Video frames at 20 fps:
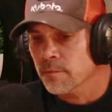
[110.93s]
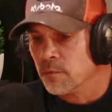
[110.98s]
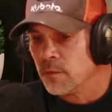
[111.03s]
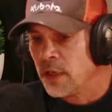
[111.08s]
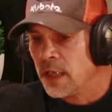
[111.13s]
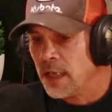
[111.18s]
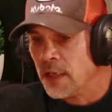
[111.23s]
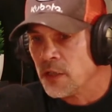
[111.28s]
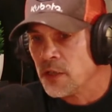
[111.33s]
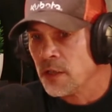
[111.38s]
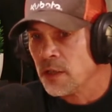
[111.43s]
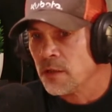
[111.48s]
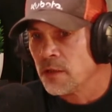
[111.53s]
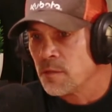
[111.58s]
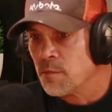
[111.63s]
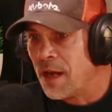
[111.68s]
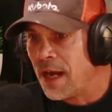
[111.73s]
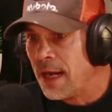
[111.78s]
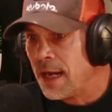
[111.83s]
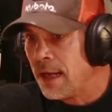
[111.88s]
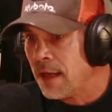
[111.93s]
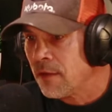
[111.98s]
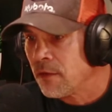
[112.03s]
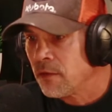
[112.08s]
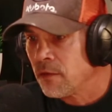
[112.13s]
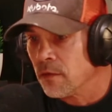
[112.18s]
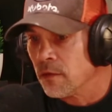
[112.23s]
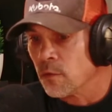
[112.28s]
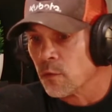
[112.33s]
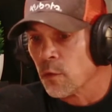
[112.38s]
kitchens,
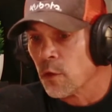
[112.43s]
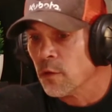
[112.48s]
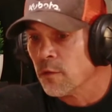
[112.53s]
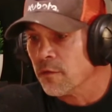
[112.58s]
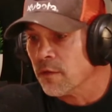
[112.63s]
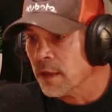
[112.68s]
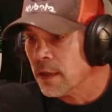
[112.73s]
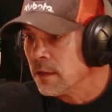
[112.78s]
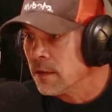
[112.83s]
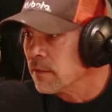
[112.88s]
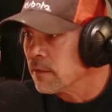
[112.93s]
baths, and roofing,